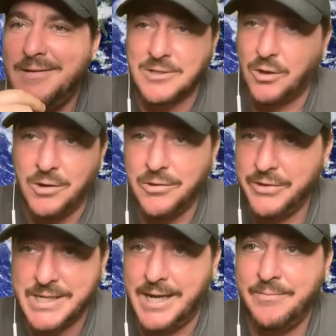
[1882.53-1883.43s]
this all the
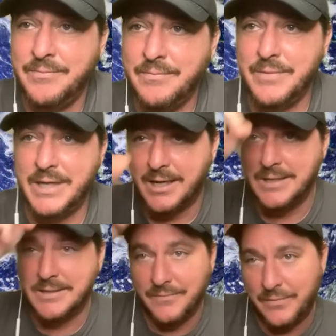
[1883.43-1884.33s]
time
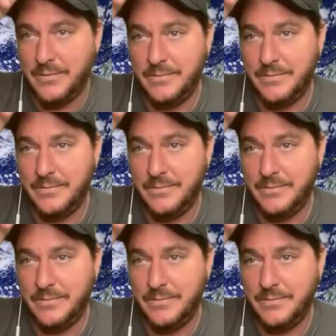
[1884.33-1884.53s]
because of